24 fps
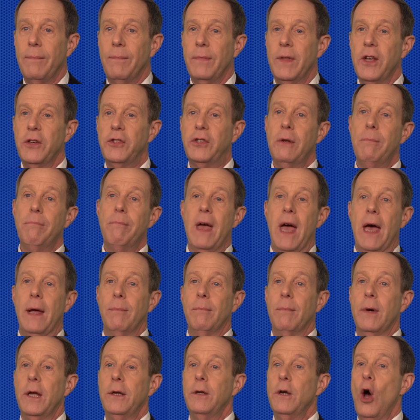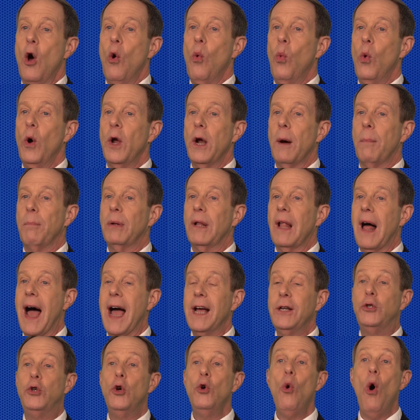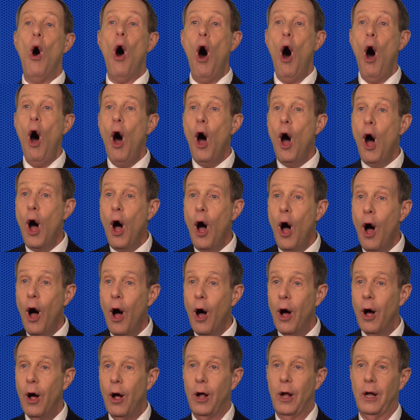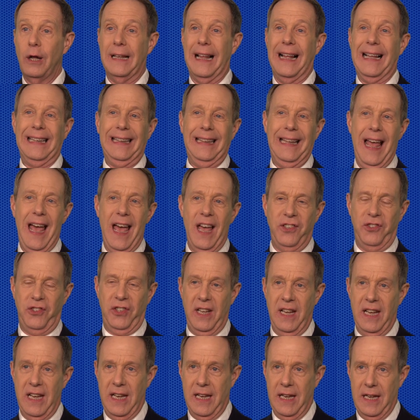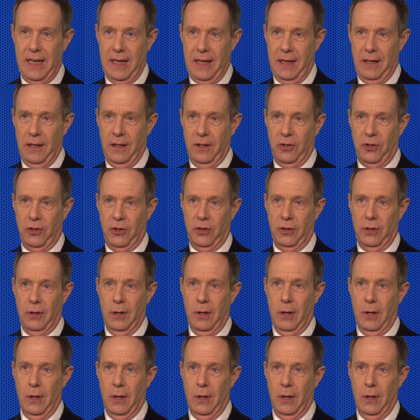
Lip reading: This amendment would apply to all lessees